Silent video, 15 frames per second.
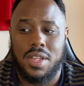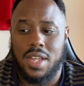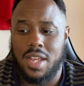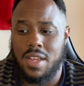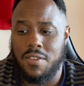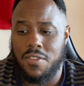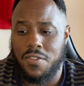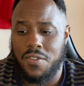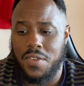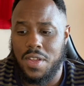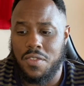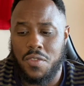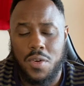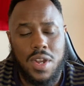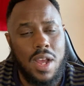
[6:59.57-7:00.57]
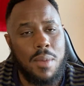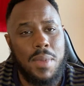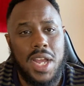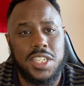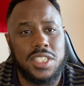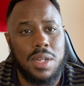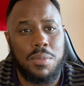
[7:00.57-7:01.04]
If we're not
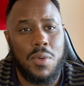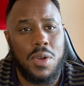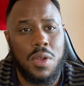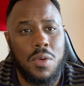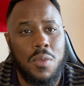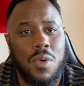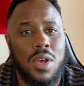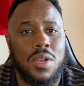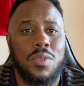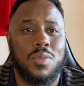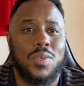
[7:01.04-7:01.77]
matched up one-on-one,